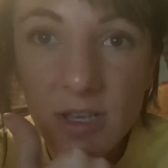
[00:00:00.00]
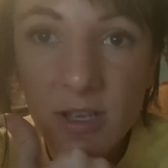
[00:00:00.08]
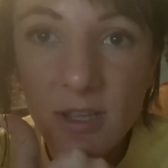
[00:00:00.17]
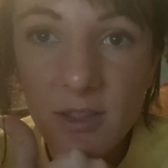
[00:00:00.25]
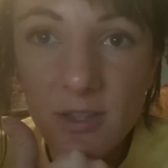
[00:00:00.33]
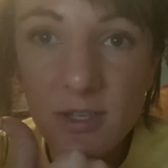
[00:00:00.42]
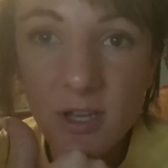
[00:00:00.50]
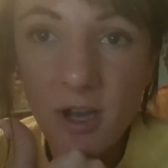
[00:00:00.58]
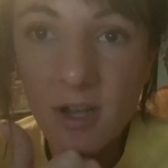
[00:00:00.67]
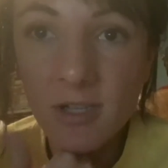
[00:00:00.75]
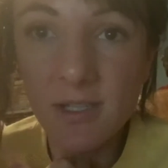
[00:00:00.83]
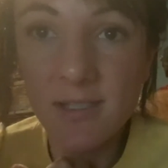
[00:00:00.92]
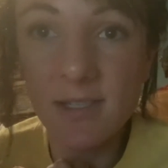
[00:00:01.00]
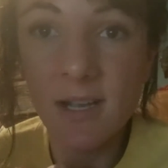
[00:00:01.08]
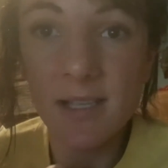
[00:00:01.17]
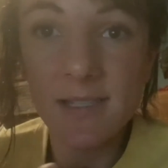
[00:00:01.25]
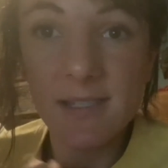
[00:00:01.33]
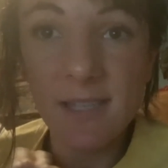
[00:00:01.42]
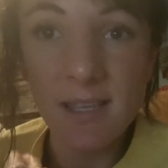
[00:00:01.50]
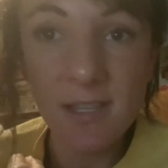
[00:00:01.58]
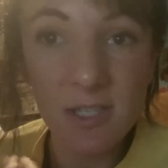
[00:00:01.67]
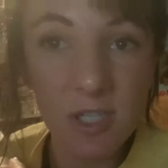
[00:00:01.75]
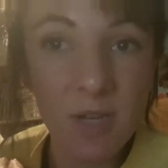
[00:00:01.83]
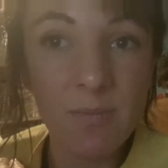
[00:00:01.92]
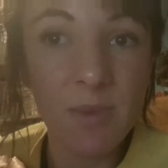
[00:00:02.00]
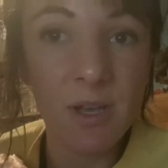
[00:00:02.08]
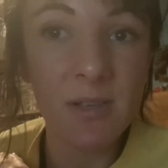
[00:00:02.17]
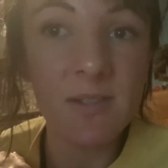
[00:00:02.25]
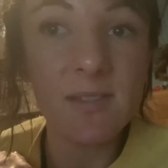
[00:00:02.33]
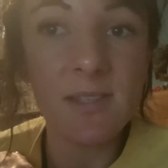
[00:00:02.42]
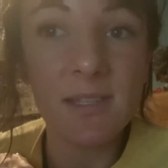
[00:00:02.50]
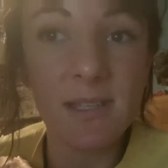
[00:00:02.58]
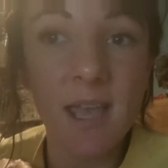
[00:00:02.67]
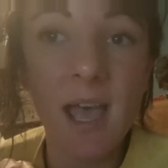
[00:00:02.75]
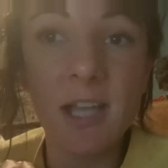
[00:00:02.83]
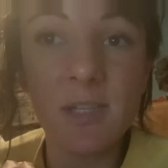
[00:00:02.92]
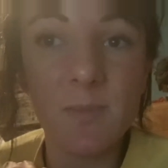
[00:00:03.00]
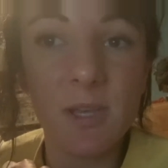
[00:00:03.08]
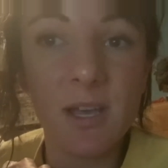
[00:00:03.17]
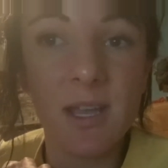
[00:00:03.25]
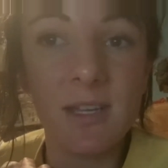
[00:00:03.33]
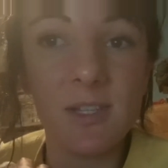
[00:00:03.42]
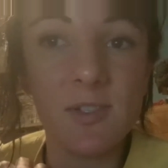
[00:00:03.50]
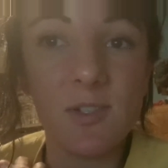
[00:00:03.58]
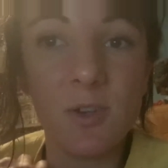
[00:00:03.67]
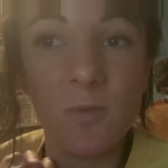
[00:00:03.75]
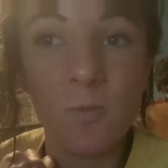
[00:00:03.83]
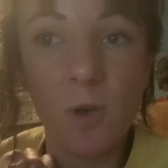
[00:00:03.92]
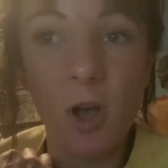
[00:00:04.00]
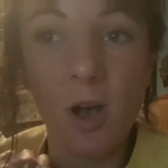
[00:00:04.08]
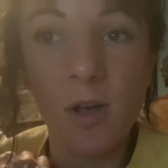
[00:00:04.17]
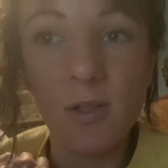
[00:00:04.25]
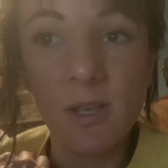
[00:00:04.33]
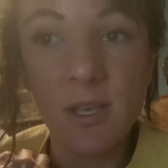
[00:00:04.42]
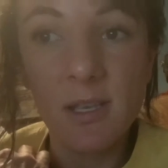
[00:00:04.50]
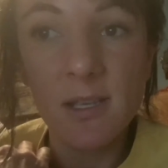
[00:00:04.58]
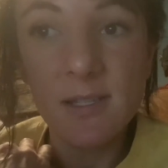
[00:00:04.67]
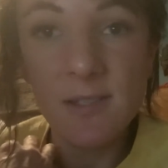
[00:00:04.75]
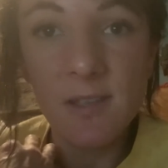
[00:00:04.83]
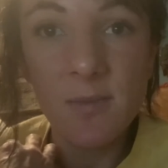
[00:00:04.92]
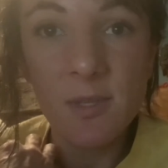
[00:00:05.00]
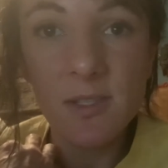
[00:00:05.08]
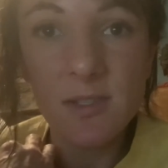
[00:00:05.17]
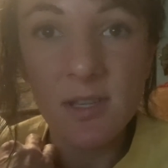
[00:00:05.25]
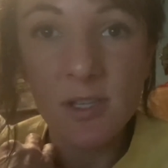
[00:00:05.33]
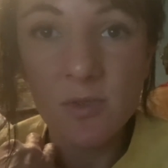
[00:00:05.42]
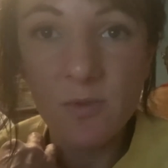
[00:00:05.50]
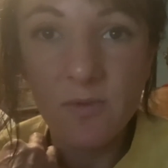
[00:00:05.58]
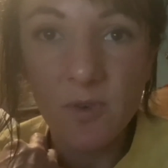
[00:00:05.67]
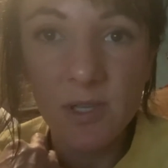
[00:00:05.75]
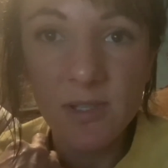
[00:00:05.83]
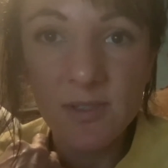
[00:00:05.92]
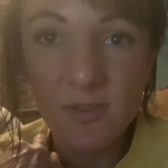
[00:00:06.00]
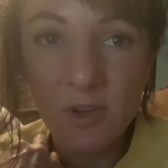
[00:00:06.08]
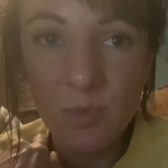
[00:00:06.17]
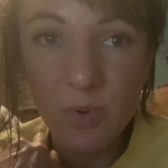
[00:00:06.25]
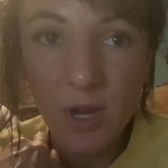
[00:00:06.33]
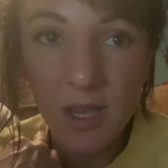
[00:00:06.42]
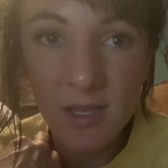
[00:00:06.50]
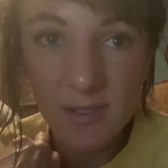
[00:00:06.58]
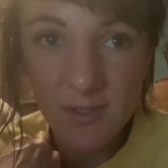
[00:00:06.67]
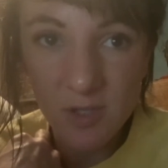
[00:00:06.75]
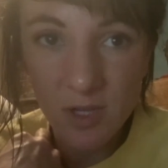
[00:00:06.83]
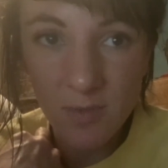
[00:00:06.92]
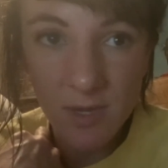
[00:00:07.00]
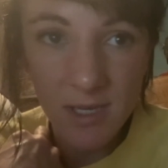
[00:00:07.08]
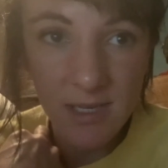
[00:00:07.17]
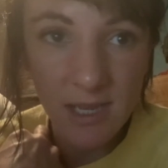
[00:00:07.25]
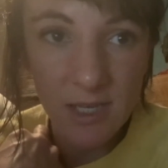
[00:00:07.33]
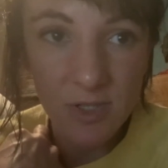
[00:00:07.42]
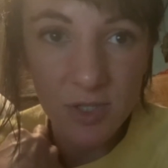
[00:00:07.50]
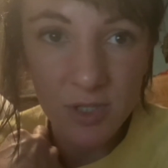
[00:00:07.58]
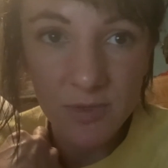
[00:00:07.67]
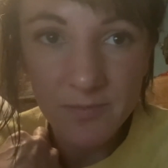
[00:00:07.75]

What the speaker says: The dog does not see the chipmunks that dash behind a stone wall, some instinctual voice in their brain screaming danger.